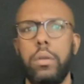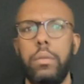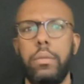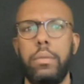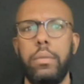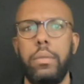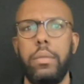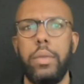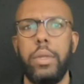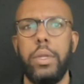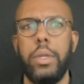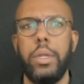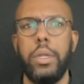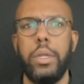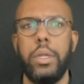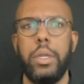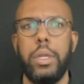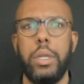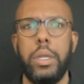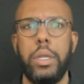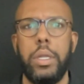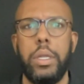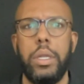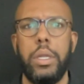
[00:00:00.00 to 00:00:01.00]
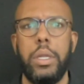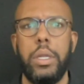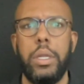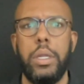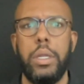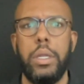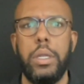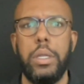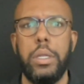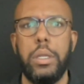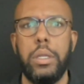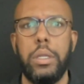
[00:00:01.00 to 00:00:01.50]

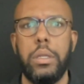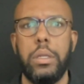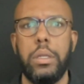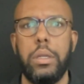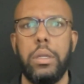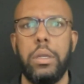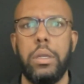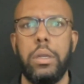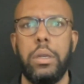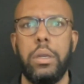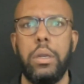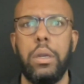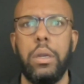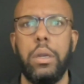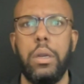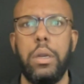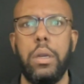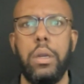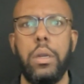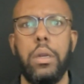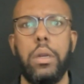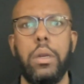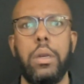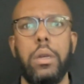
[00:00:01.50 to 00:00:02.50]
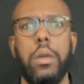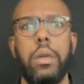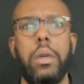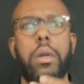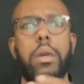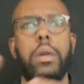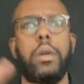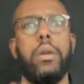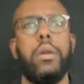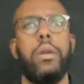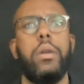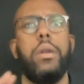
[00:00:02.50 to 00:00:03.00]
650 incidents
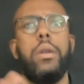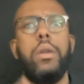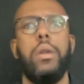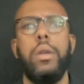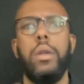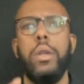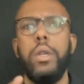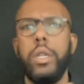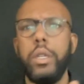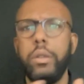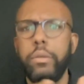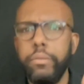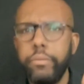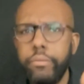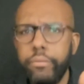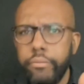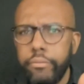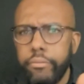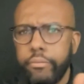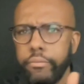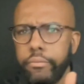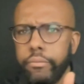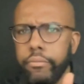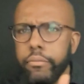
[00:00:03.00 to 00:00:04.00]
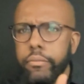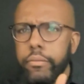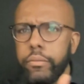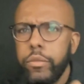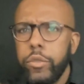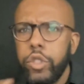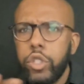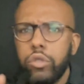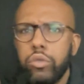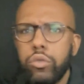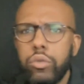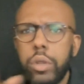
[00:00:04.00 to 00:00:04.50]
involving
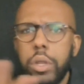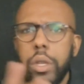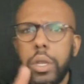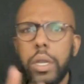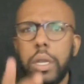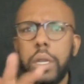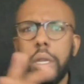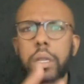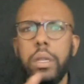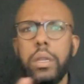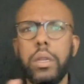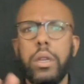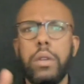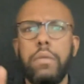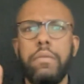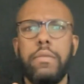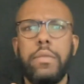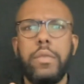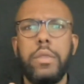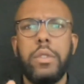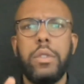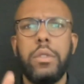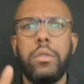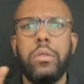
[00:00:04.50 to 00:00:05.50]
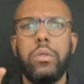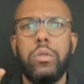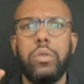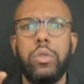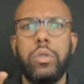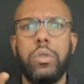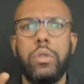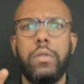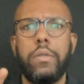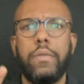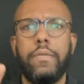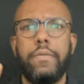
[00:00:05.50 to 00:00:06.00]
UAPs that they
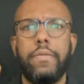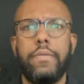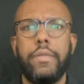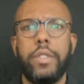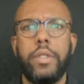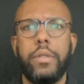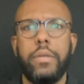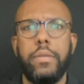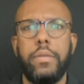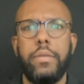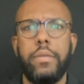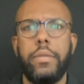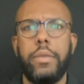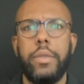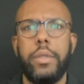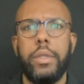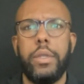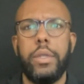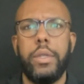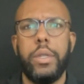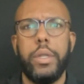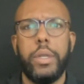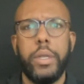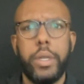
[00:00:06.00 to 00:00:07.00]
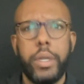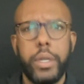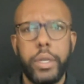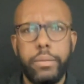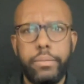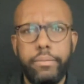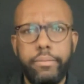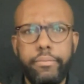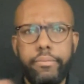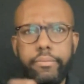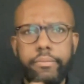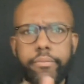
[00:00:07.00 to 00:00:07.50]
currently cannot
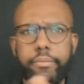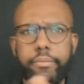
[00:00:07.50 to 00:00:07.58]
explain.